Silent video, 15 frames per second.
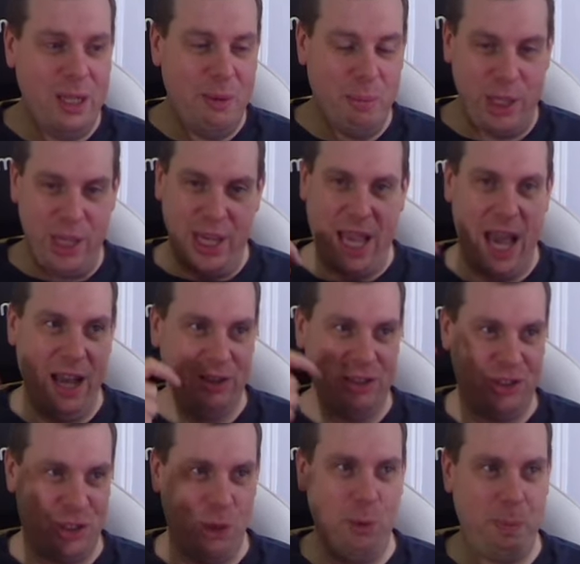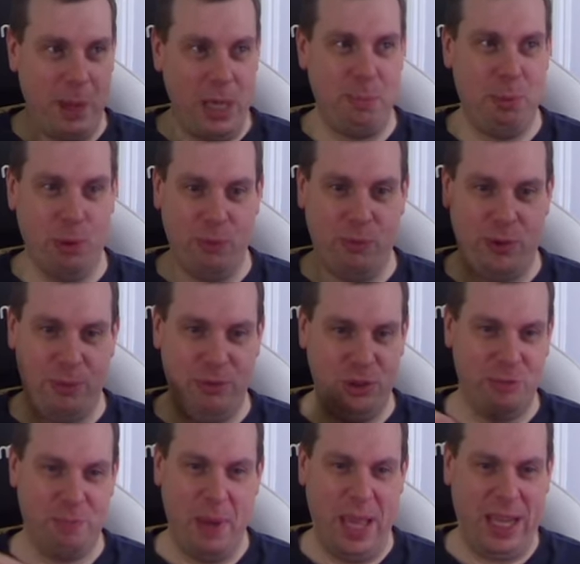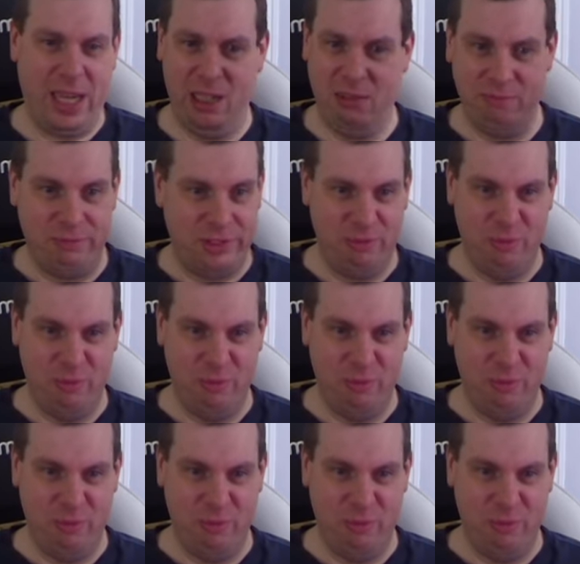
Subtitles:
But you can't sue people for just making